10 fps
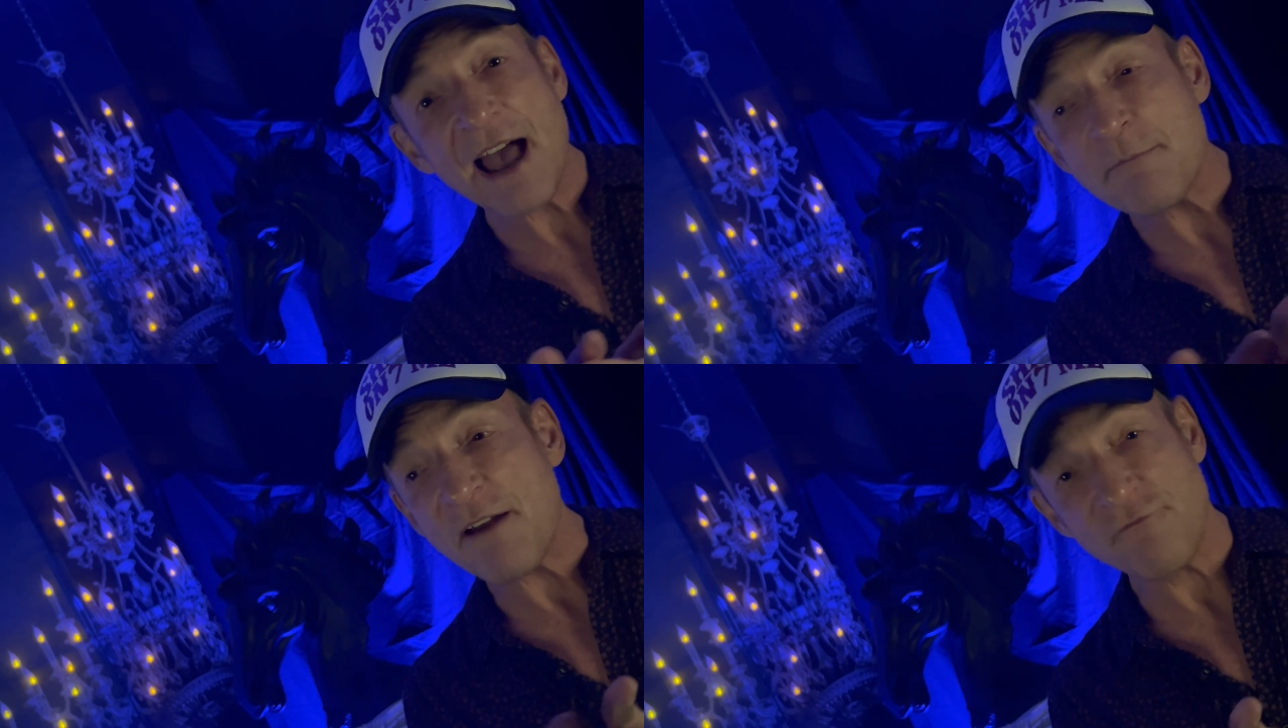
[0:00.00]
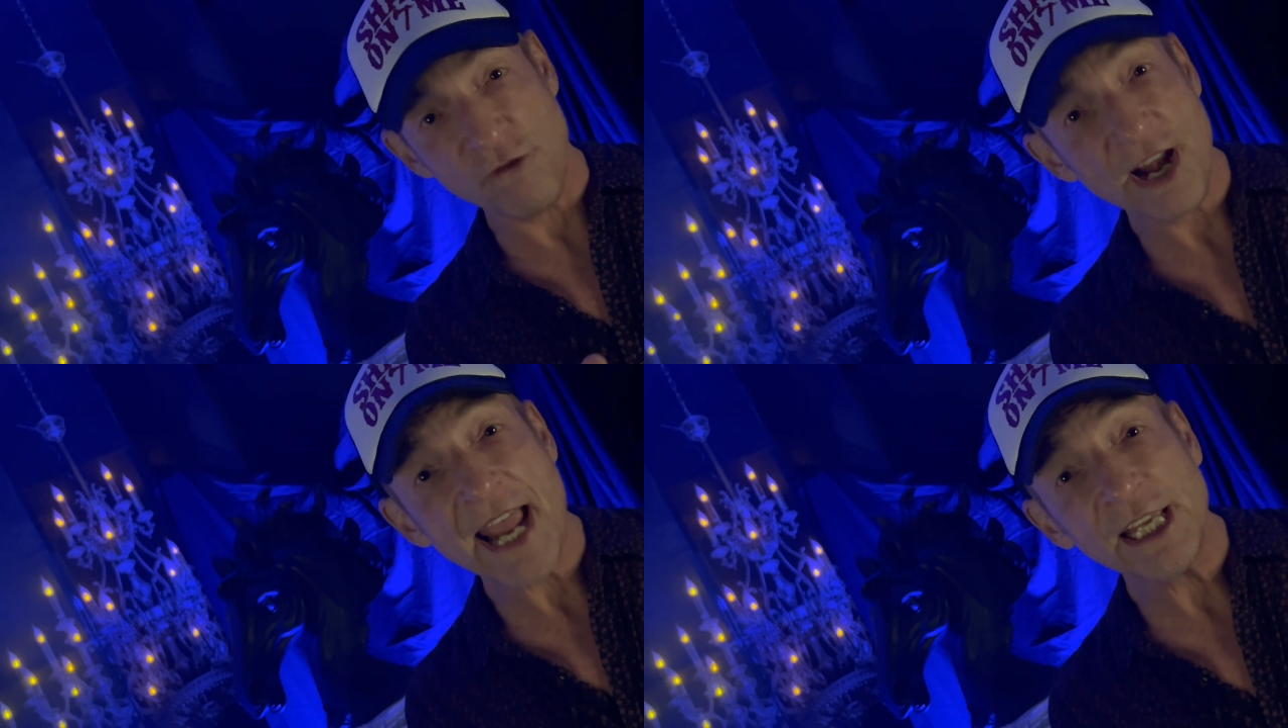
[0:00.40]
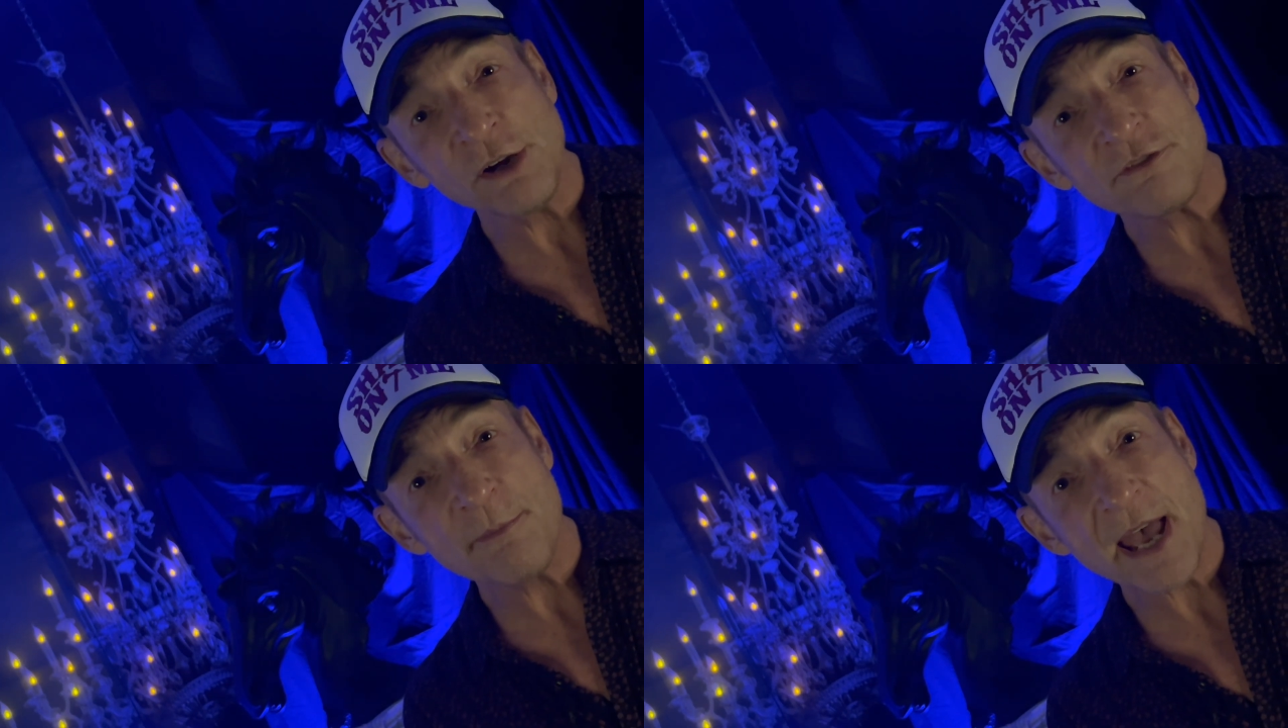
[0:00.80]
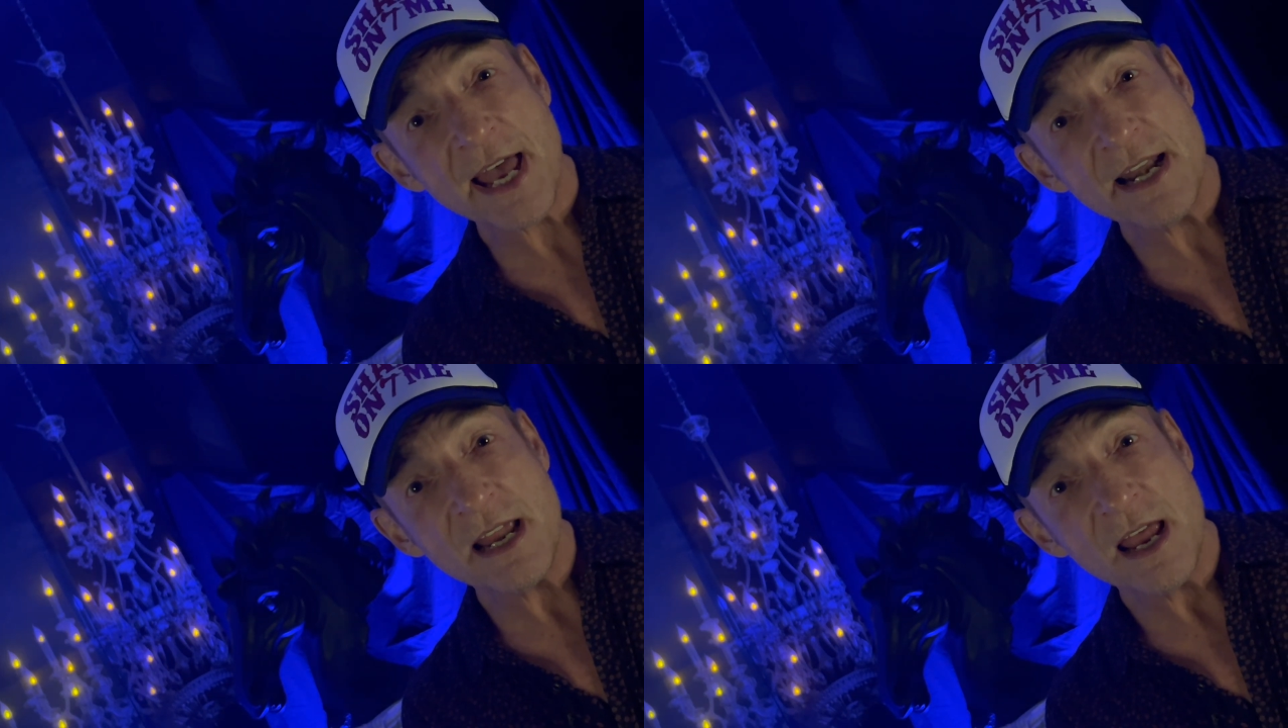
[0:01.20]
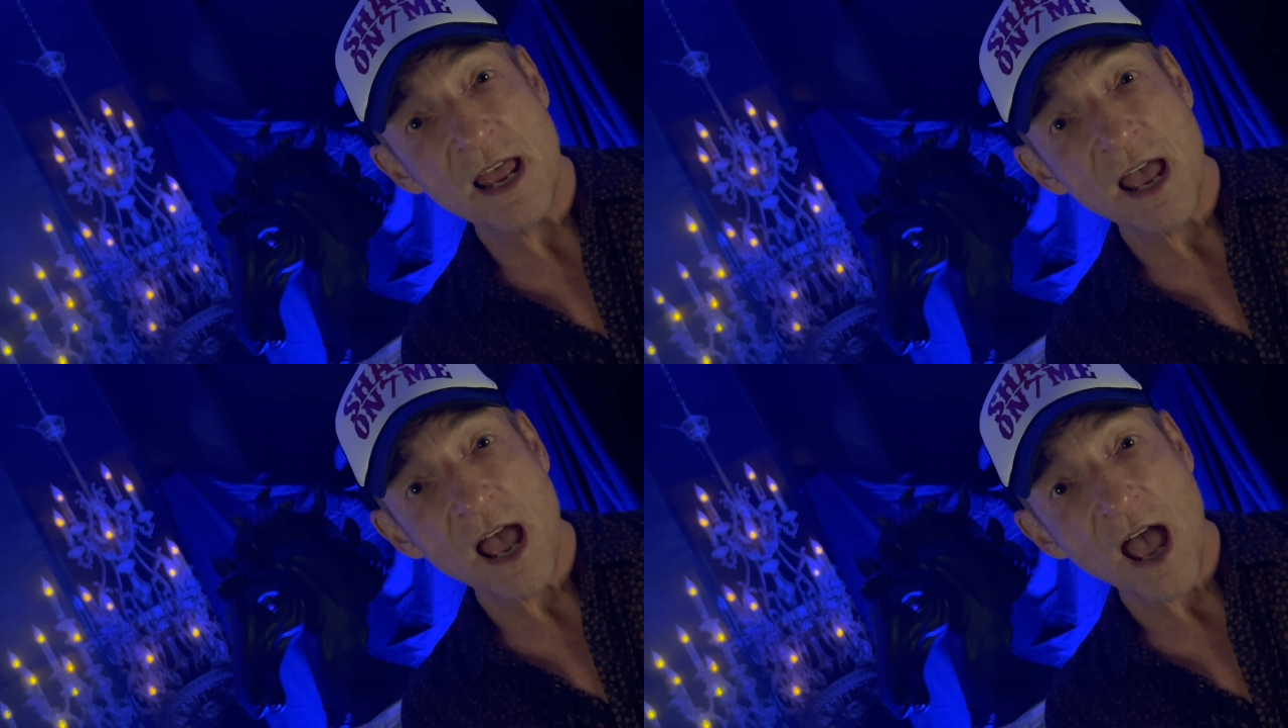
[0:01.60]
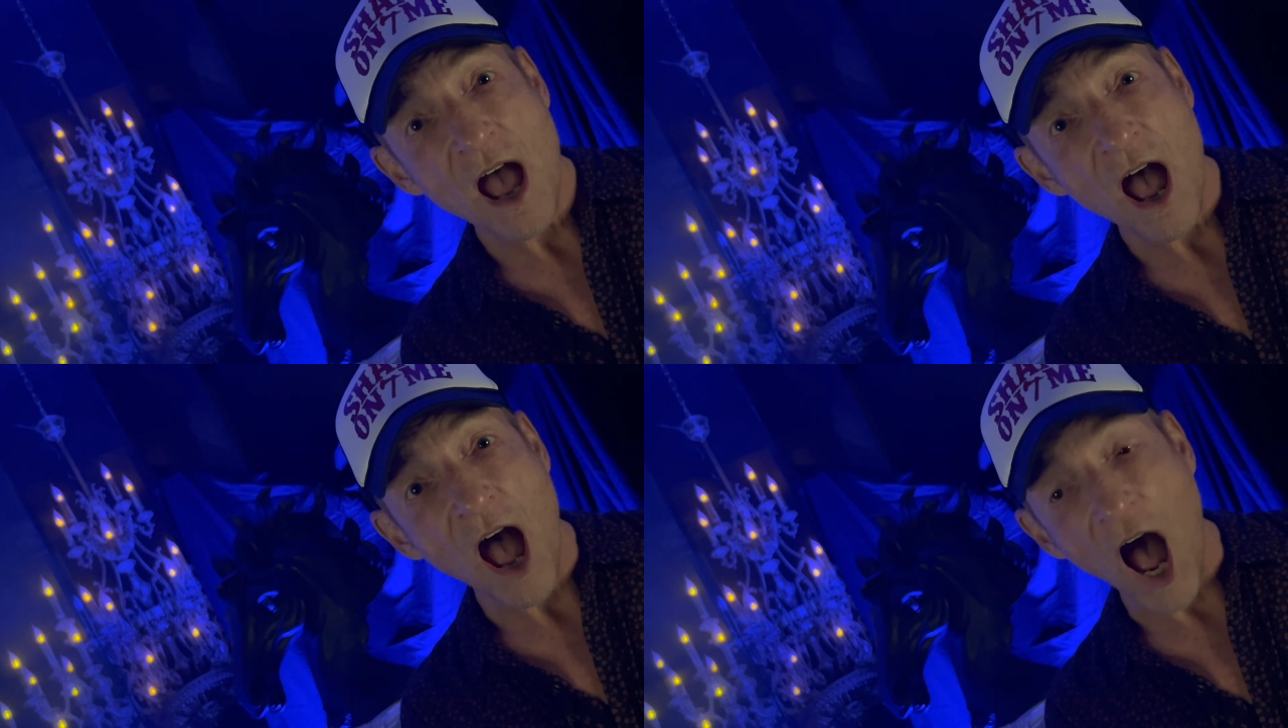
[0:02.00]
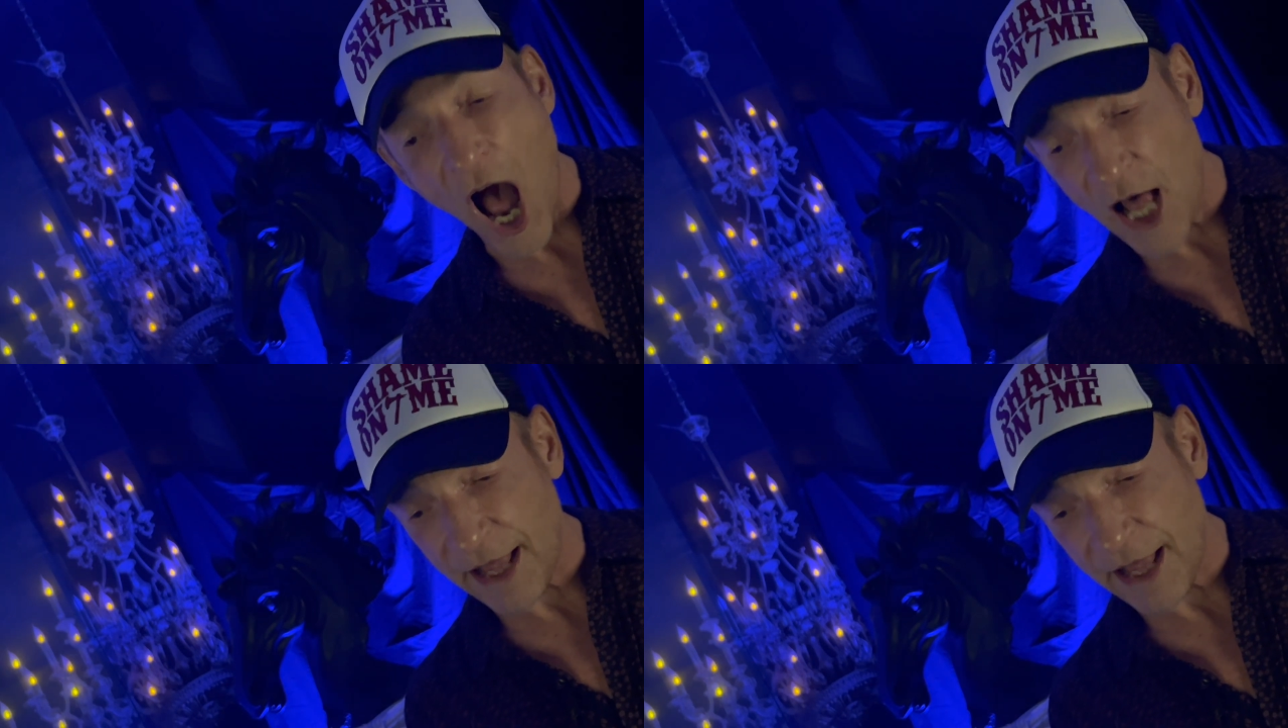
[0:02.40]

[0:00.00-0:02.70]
have my foot hanging over the bed, I'll